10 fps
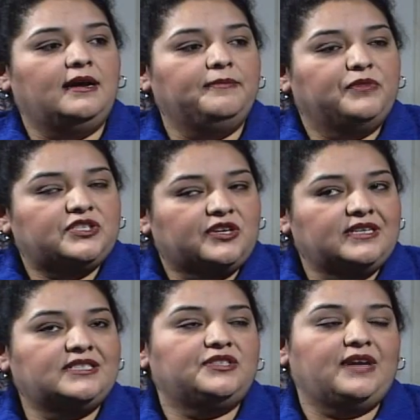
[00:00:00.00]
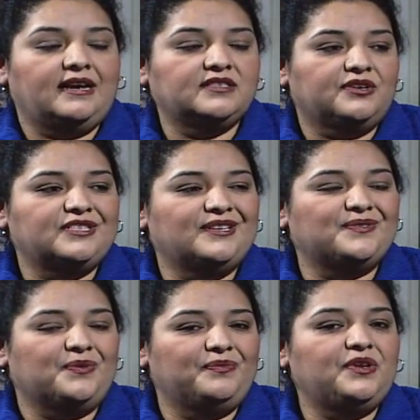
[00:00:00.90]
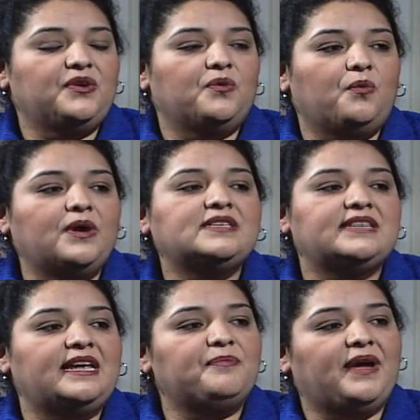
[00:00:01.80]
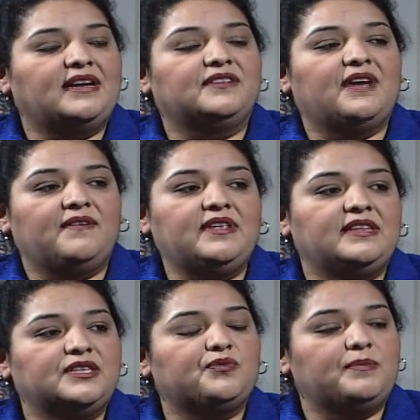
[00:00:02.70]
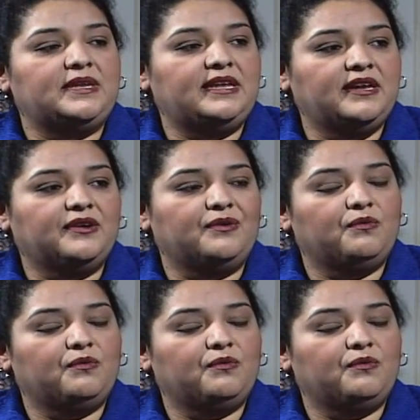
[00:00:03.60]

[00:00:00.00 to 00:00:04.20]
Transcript: we started to ask ourselves, you know, what is the impact of having these women here?